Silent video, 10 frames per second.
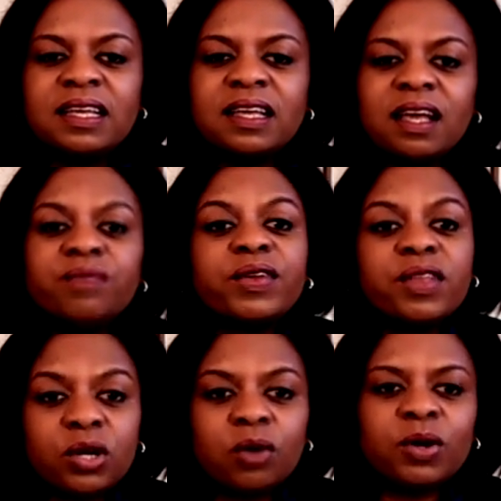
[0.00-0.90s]
And for the
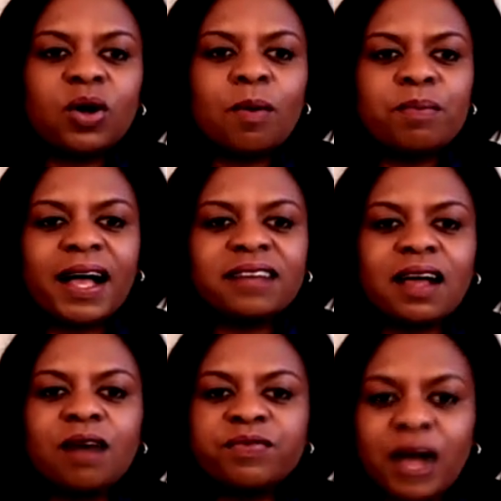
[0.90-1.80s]
Global Compact,
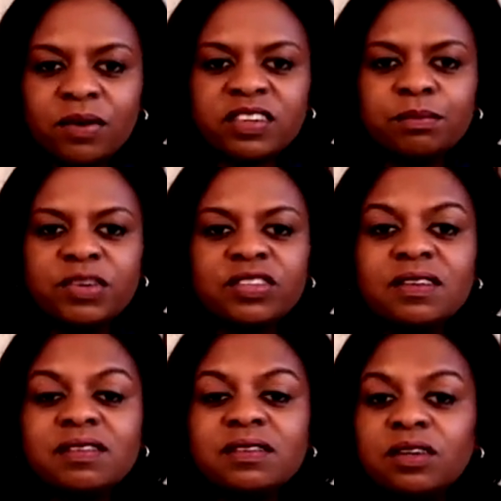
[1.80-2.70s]
our founding mission
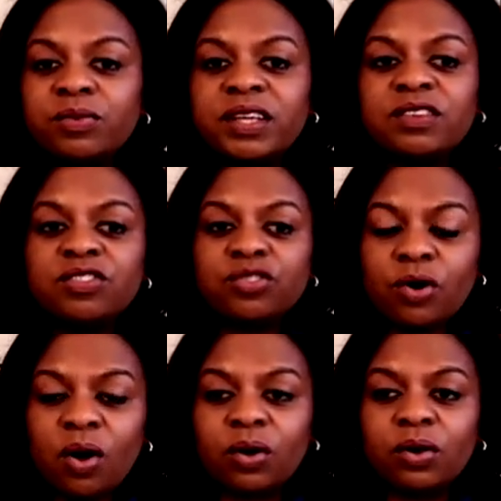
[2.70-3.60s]
still rings
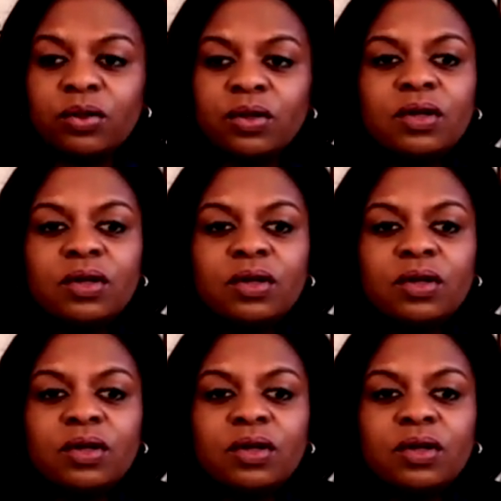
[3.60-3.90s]
strong.